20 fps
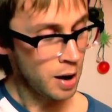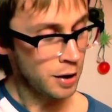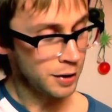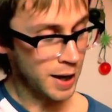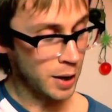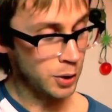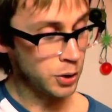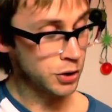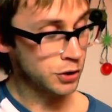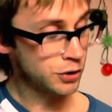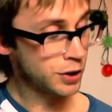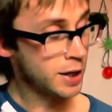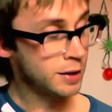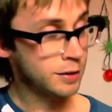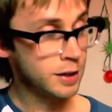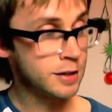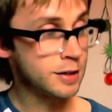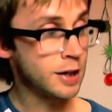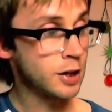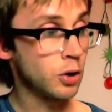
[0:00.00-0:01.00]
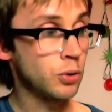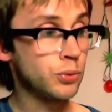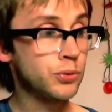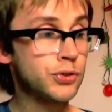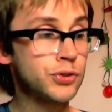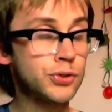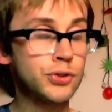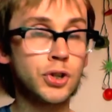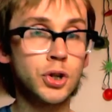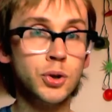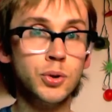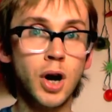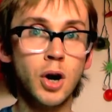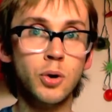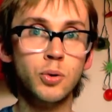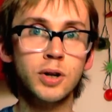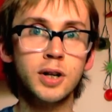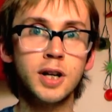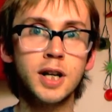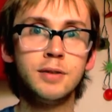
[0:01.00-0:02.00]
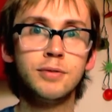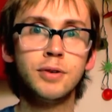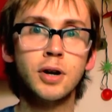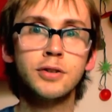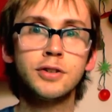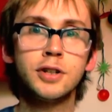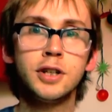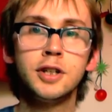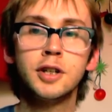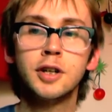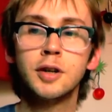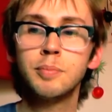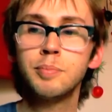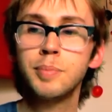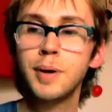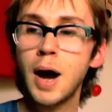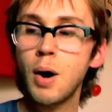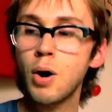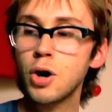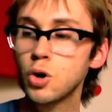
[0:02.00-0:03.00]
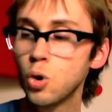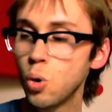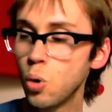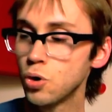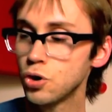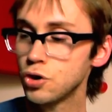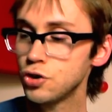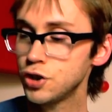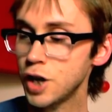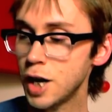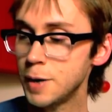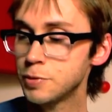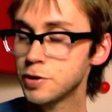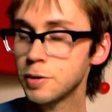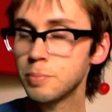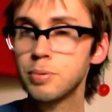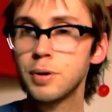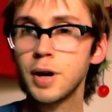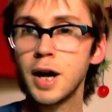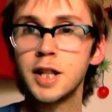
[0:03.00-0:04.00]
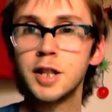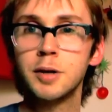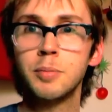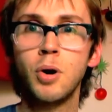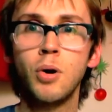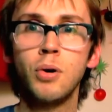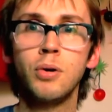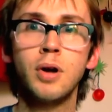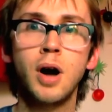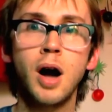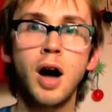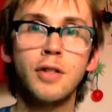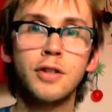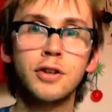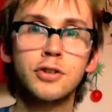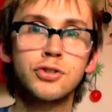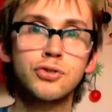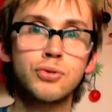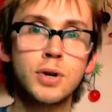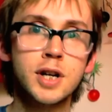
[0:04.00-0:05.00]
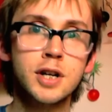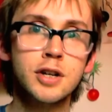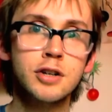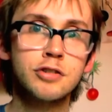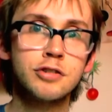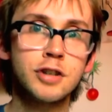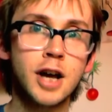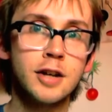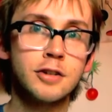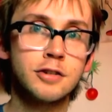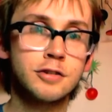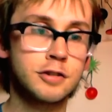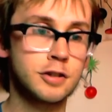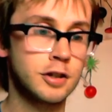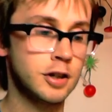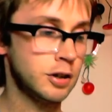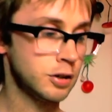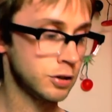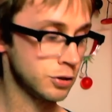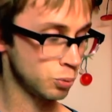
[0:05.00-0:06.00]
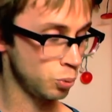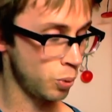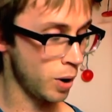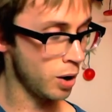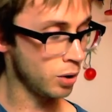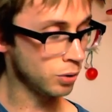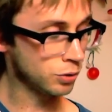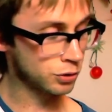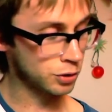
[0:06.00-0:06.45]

Now you can take these little 2-note inverted power chord shapes and play them on other string sets as well.